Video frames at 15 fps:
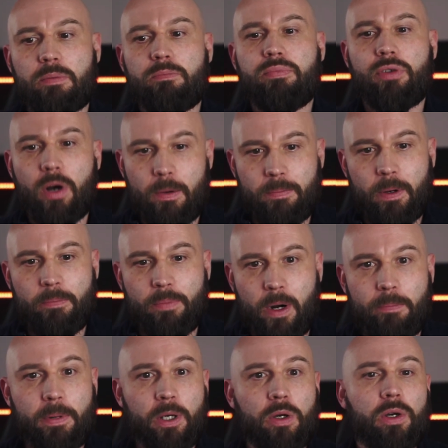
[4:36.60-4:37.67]
proper,
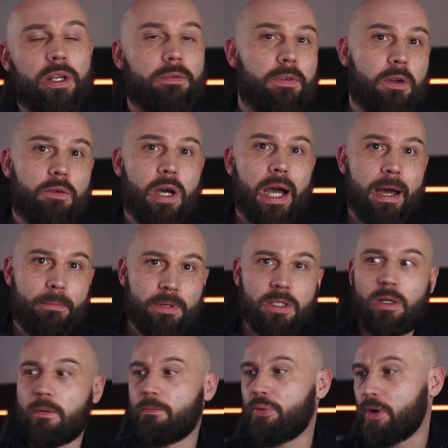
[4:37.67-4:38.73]
proper good. If you've got
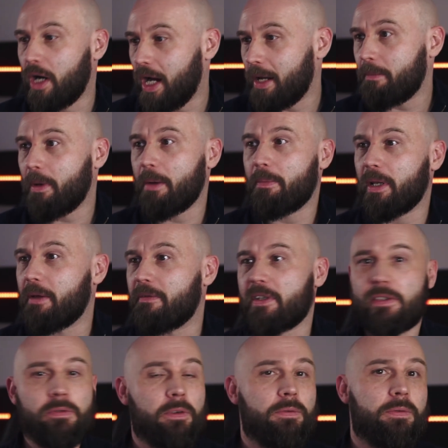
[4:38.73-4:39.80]
Amazon Prime, I believe
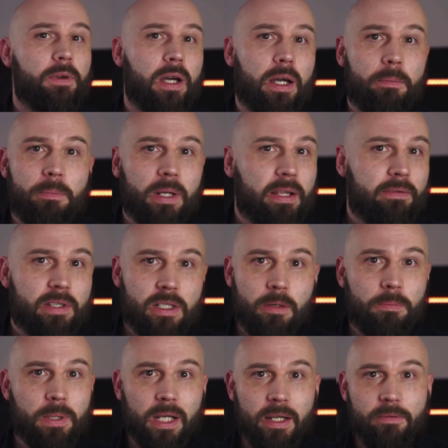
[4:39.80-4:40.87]
it's
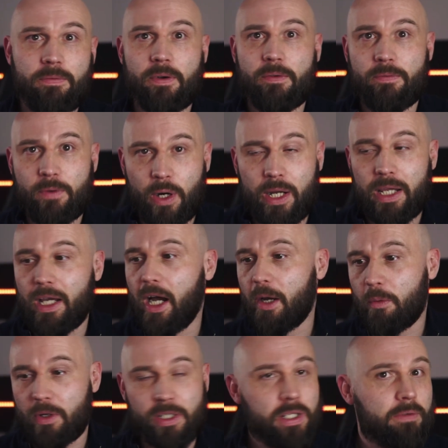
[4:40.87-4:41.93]
completely for free. I
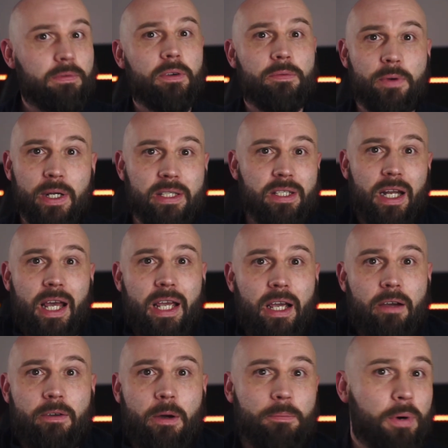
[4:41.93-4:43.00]
watched it for free today.
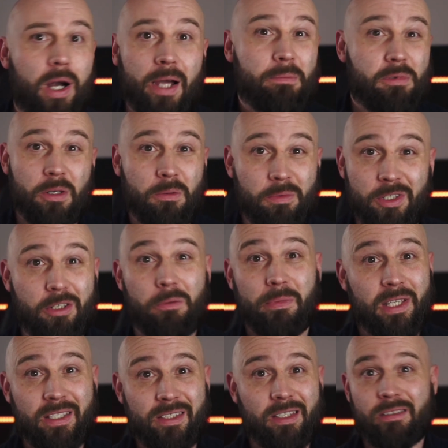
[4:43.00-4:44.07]
I've got Prime, so I'm assuming
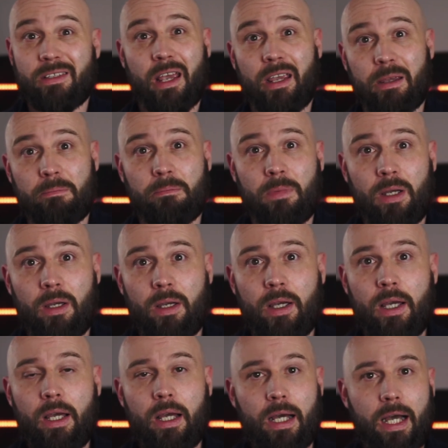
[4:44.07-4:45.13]
it's the same.
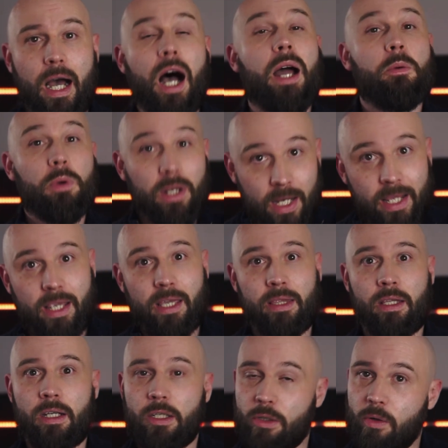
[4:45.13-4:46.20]
I will link in the
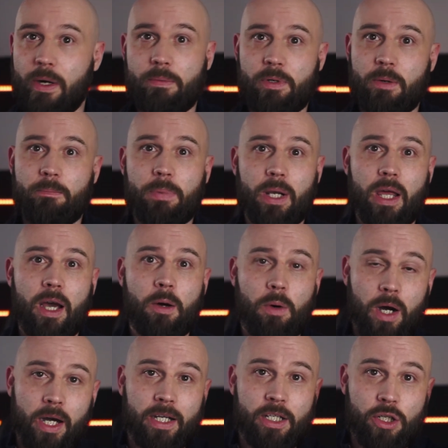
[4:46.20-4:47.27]
description below.
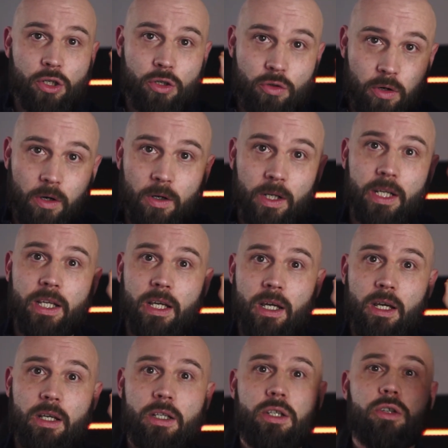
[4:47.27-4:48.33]
I strongly,
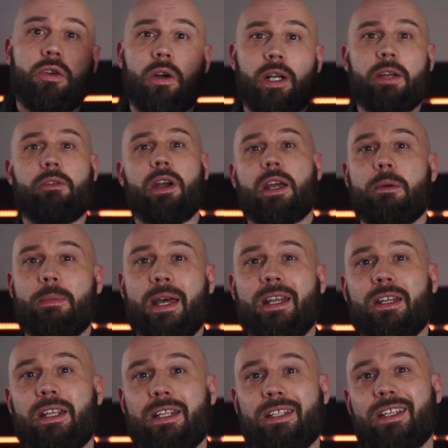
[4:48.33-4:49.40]
strongly recommend
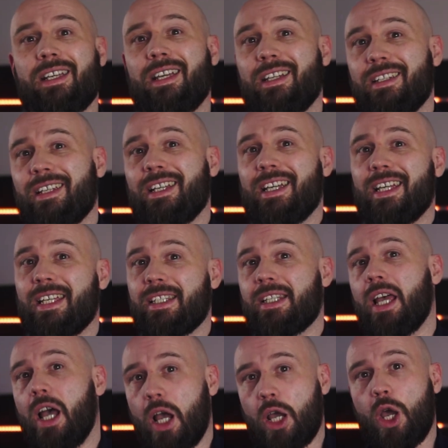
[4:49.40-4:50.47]
it. It is
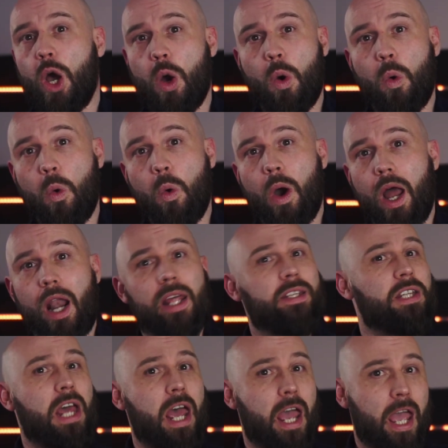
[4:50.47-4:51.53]

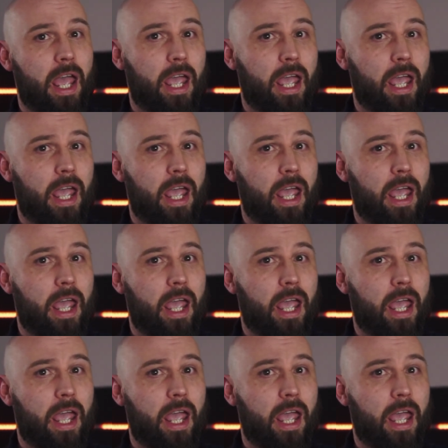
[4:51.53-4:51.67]
quality.